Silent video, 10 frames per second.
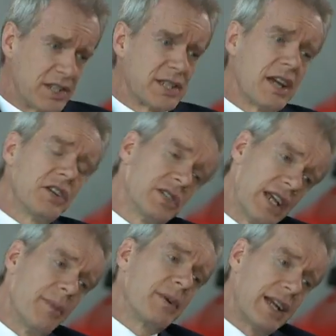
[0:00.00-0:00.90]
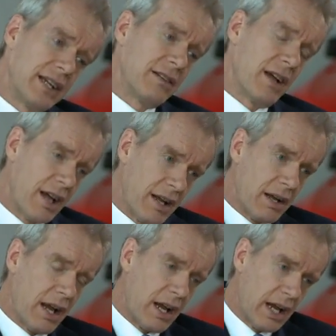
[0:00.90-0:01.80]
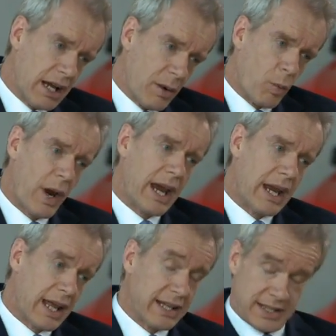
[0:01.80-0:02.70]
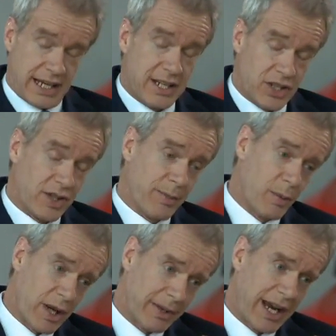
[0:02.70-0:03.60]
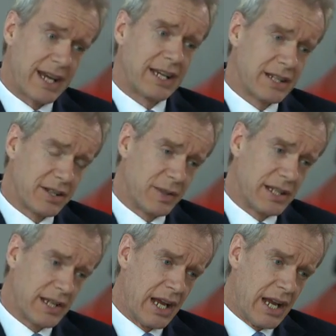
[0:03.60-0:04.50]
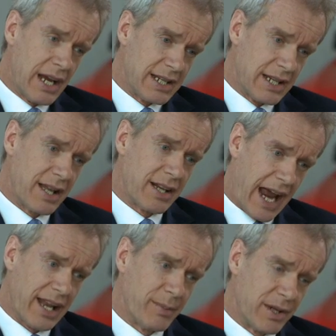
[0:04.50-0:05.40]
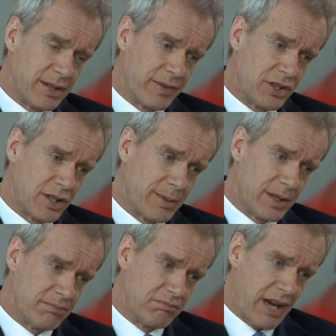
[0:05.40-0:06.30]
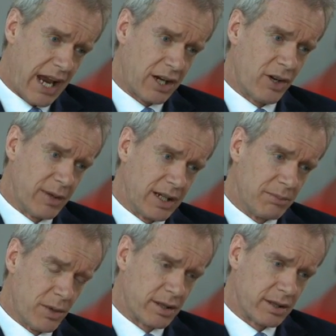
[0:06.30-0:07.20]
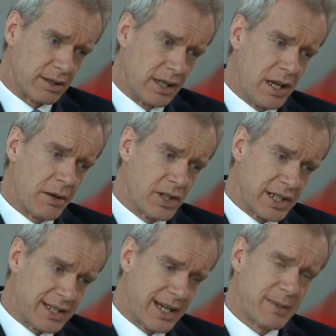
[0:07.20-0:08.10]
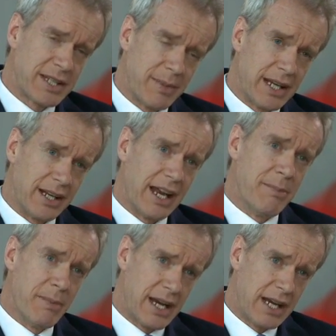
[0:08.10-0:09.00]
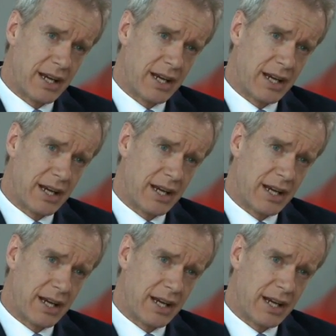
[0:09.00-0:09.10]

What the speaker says: You see, I'm getting, in a way, that's history, but what I'm getting to is another element of the German economic model, because it seems to me that in many